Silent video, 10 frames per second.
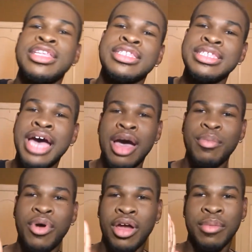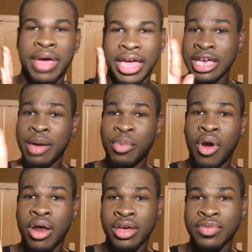the top part
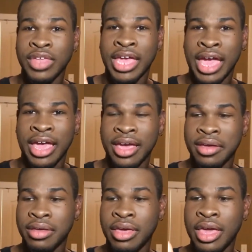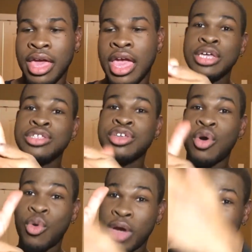of the gate.
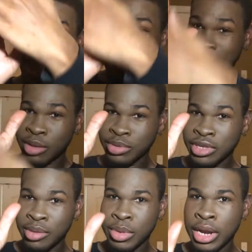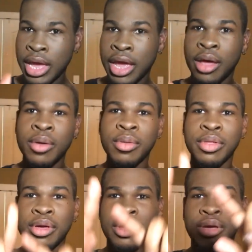So, as I was coming down,
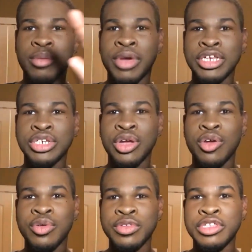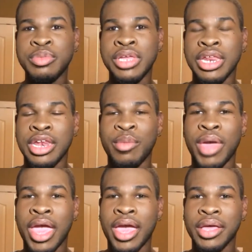my shirt split in the
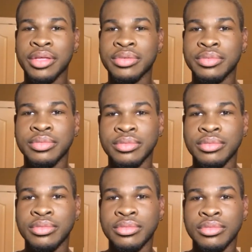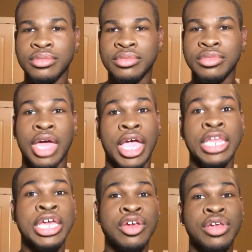back. Like,
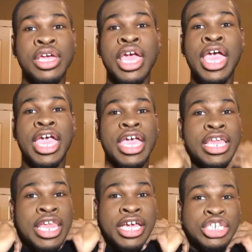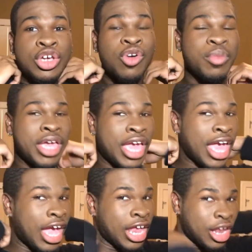literally, it like choked me,
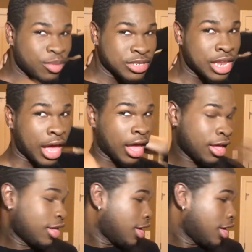and it was like,